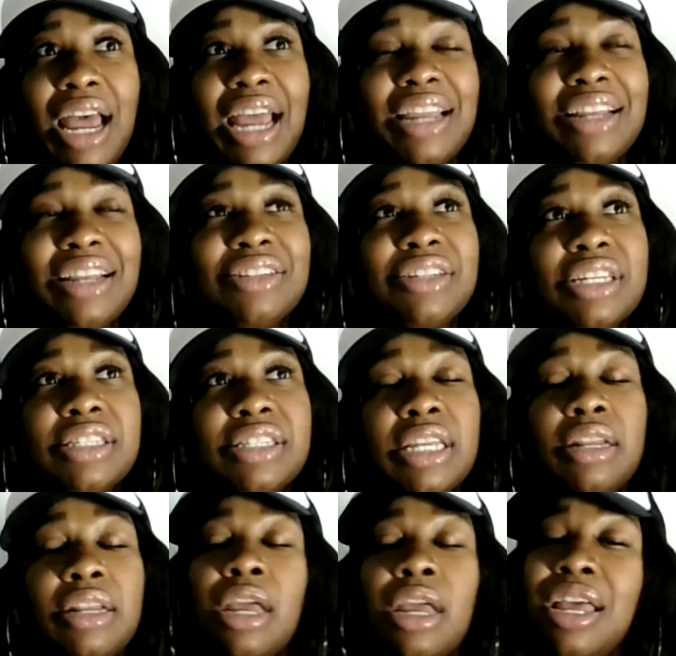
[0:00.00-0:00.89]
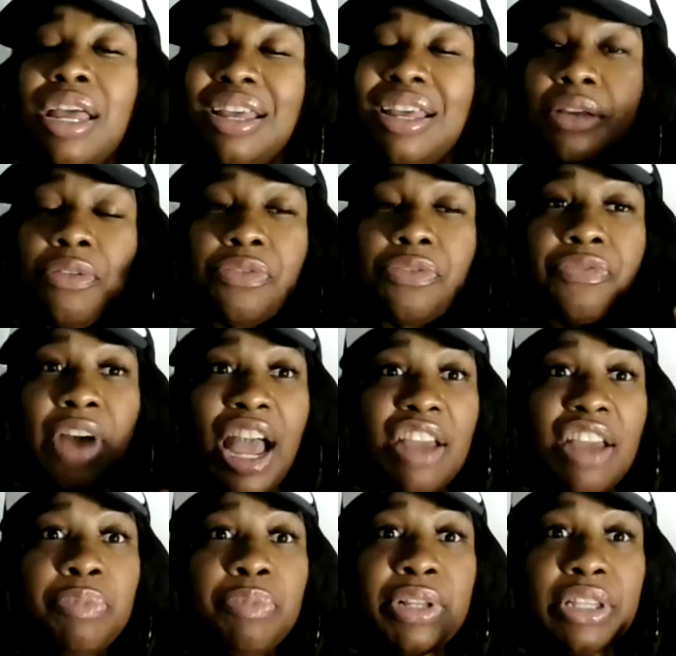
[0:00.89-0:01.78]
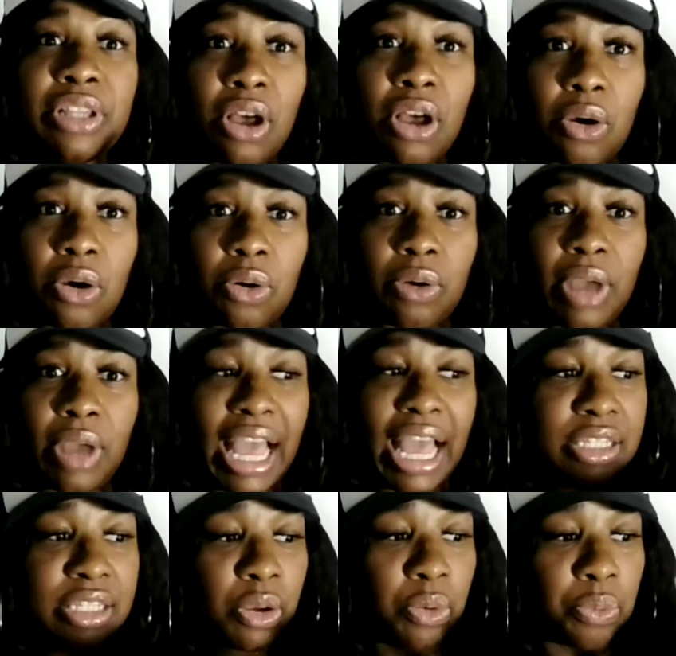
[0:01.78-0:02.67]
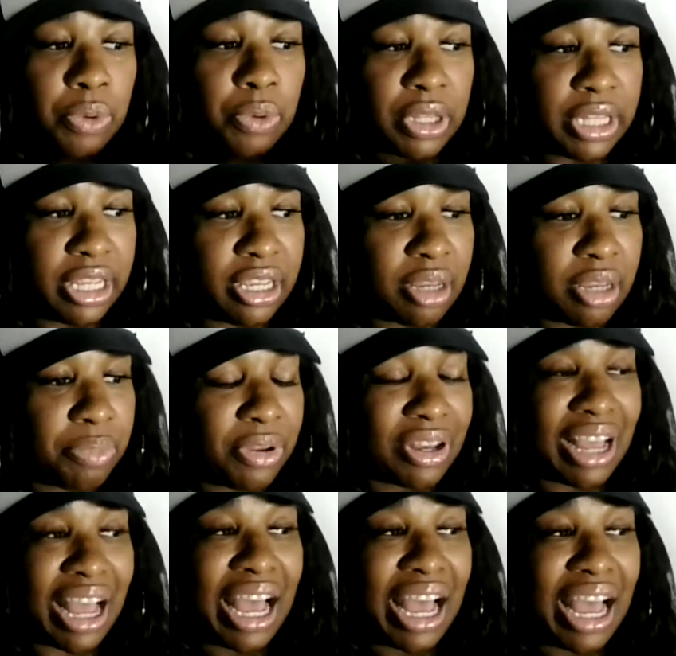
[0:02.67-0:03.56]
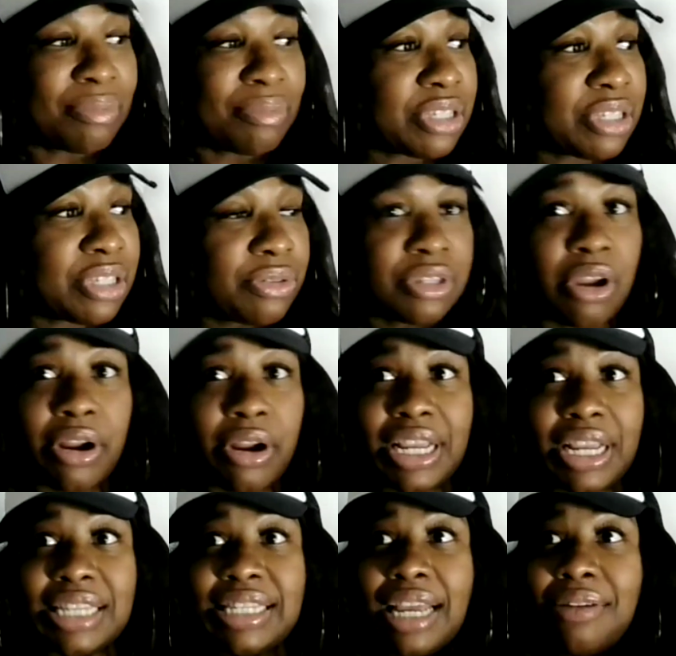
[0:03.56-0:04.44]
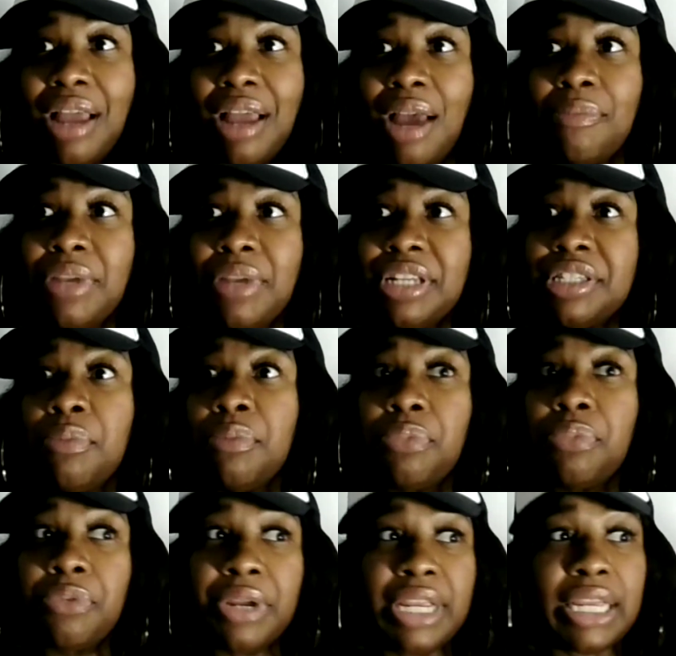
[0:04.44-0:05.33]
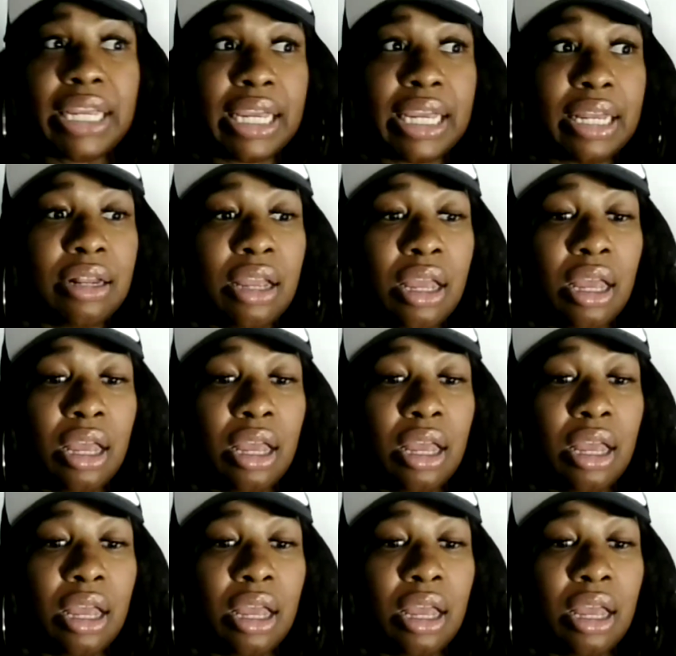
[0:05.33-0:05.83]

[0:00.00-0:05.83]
I had just seen Five Below has a really good book. I am so sorry because I meant to bring it.